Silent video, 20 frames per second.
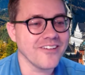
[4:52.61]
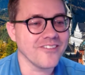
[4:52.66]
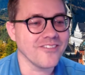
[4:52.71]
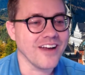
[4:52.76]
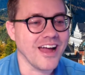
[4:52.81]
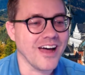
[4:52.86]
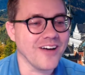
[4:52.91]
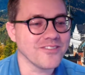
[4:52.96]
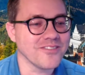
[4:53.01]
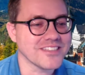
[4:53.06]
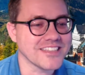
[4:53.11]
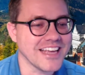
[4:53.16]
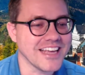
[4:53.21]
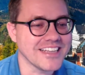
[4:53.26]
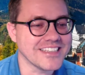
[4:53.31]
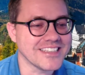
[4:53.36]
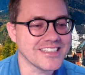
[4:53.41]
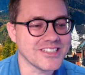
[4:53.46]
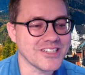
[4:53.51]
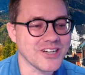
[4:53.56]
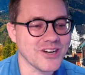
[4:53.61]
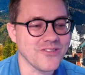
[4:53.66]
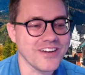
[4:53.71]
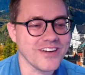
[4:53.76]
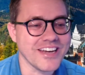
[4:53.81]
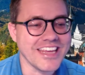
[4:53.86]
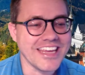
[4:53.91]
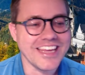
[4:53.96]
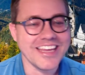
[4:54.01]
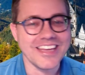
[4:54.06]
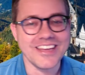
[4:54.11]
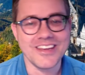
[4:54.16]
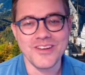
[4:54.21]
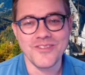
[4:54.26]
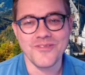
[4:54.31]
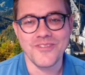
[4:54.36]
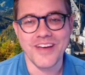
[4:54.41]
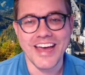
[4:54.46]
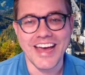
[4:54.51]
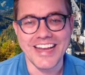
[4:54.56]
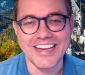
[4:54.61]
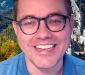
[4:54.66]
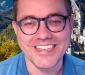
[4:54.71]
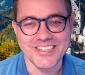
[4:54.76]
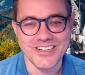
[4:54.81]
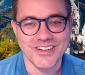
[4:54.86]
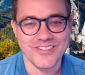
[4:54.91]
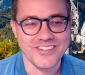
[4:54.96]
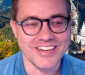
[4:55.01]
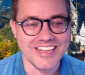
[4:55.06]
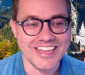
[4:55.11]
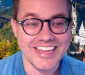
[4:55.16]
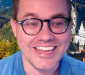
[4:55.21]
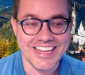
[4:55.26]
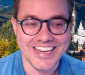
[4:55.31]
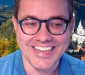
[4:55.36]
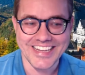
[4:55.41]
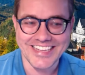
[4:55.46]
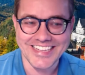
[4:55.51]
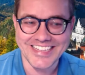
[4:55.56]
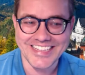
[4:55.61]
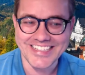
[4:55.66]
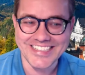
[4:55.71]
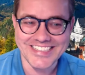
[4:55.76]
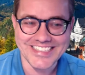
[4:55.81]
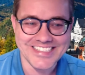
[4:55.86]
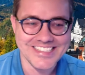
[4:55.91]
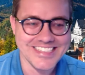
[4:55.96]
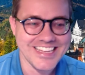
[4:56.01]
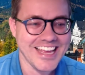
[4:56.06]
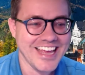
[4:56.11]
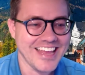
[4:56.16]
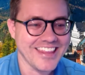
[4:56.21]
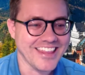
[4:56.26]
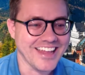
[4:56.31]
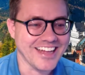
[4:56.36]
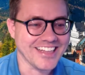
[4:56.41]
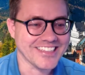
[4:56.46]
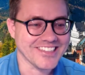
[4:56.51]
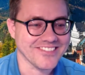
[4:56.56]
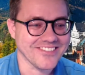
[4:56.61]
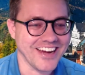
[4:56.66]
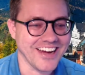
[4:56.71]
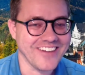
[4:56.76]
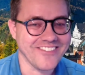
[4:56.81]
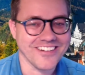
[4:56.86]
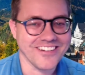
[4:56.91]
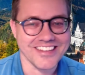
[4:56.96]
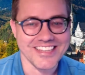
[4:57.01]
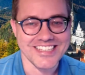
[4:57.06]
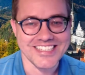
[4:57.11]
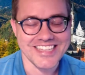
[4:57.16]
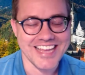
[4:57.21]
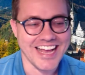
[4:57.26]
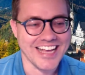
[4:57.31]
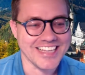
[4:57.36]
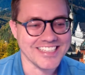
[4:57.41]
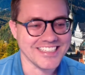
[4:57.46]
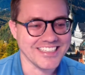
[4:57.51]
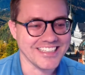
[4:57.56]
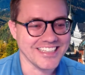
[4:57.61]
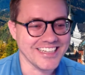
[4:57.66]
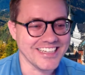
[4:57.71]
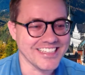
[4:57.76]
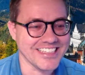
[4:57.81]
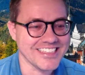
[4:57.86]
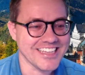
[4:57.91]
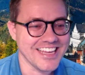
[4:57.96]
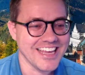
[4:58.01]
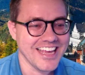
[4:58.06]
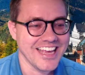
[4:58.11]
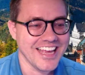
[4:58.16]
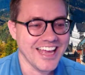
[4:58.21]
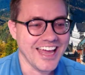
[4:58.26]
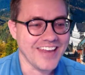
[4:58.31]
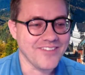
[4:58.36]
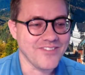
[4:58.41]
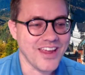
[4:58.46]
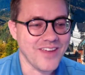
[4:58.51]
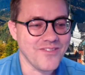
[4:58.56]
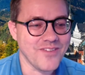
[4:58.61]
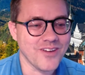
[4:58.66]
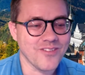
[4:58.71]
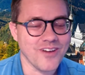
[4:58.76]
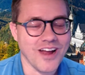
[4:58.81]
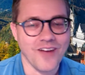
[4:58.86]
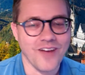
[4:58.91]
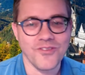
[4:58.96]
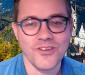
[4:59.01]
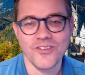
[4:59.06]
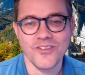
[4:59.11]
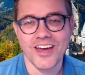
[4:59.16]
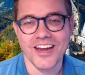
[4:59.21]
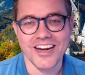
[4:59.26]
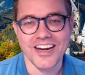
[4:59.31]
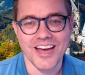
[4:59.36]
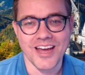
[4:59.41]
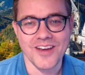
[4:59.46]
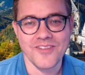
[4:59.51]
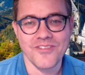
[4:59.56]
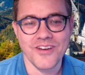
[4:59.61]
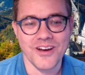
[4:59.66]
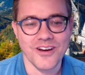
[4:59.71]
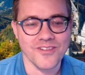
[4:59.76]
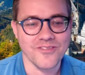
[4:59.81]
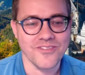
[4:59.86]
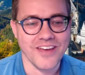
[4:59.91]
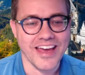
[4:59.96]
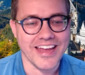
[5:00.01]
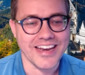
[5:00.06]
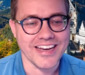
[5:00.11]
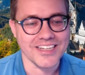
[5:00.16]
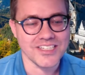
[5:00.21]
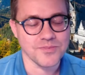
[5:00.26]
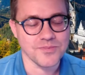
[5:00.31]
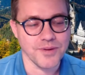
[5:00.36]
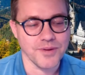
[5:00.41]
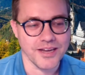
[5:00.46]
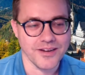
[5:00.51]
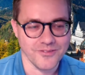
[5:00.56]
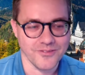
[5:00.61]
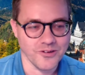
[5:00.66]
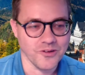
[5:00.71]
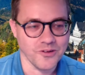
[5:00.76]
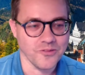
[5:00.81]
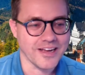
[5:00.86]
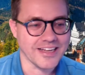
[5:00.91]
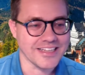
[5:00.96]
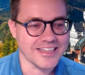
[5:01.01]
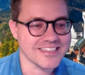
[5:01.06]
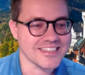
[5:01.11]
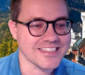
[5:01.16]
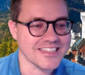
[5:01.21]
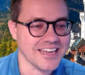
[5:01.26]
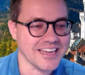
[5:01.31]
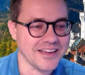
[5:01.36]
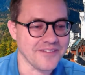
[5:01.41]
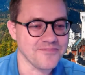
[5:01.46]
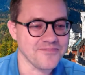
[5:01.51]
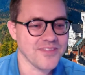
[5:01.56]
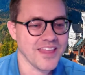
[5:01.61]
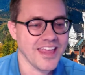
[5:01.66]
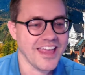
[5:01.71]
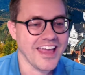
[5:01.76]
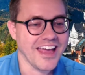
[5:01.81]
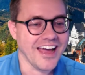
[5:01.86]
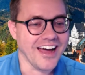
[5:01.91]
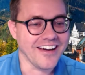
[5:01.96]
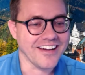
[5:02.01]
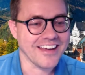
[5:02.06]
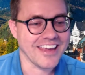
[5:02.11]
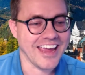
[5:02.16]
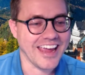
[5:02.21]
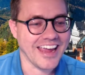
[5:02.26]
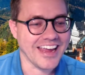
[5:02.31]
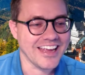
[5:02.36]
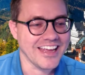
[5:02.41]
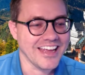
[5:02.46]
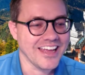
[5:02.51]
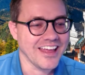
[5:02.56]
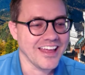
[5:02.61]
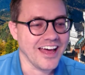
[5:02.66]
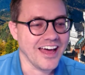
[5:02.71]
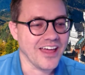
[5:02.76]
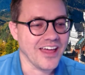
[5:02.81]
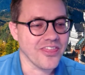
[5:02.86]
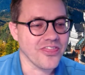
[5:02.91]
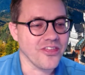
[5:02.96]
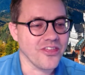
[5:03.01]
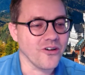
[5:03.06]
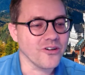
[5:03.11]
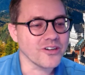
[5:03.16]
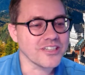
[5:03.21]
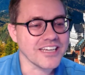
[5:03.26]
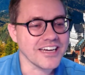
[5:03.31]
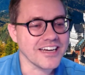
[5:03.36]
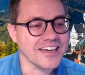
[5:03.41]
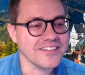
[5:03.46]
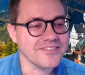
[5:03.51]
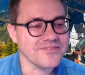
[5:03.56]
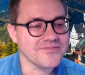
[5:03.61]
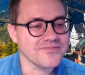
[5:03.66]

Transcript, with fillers: Ralph says Germany, you bet, Germany it is. That's right, where this castle is. And maybe, Ralph, you've got an unfair advantage, but we'll wait and see. Okay, uh, Thota